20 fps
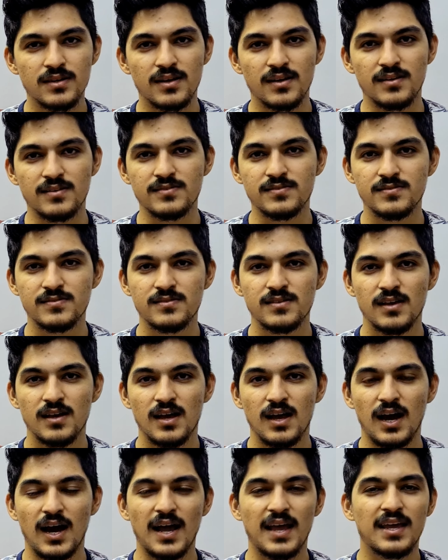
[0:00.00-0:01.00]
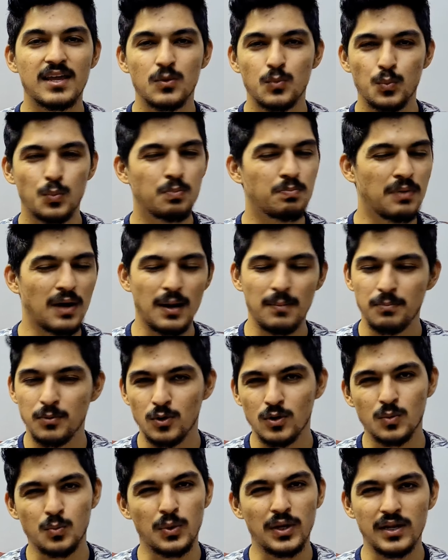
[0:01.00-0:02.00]
is I can
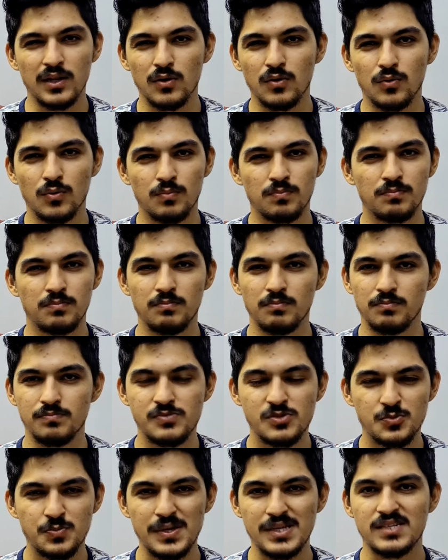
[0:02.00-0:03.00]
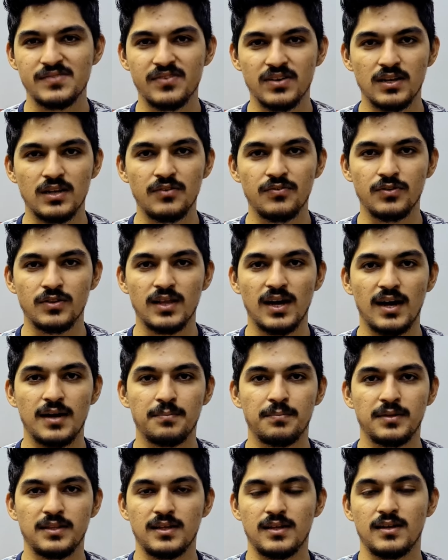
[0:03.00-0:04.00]
upload a video specifically for that,
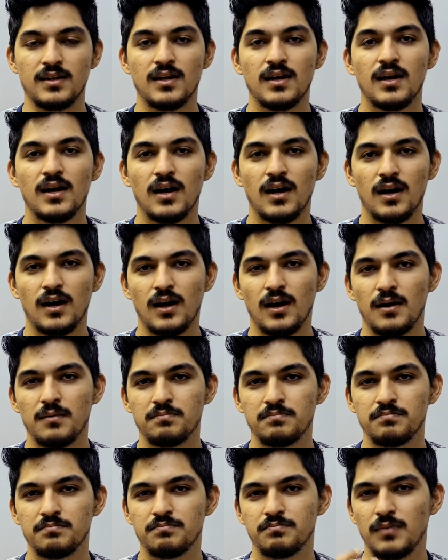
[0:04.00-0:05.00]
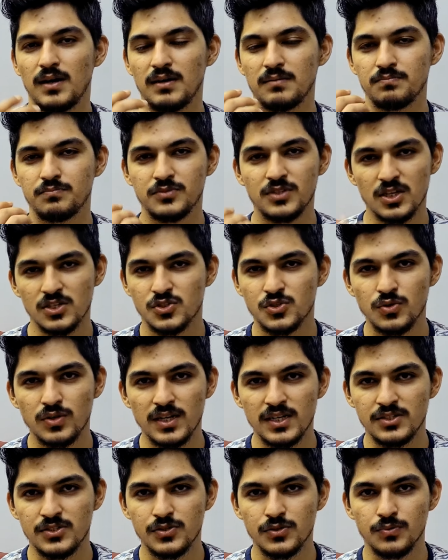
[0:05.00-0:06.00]
but then just to
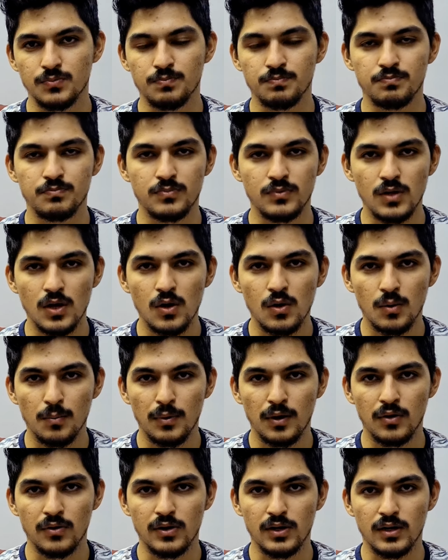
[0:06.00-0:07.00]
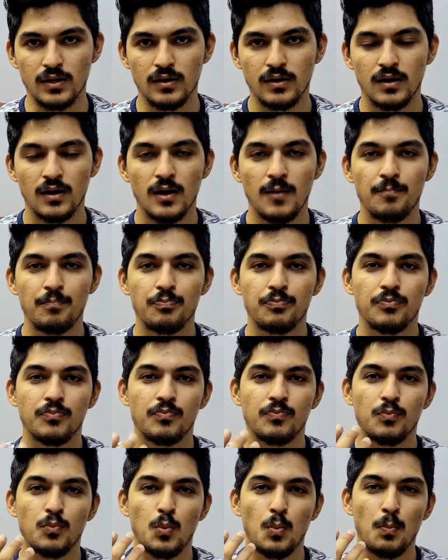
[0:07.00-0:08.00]
let you know about it,
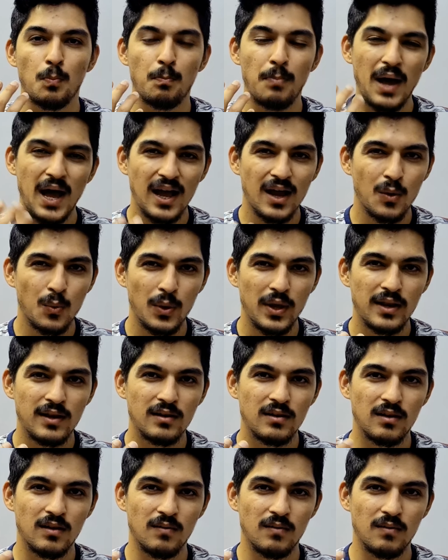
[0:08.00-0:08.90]
back when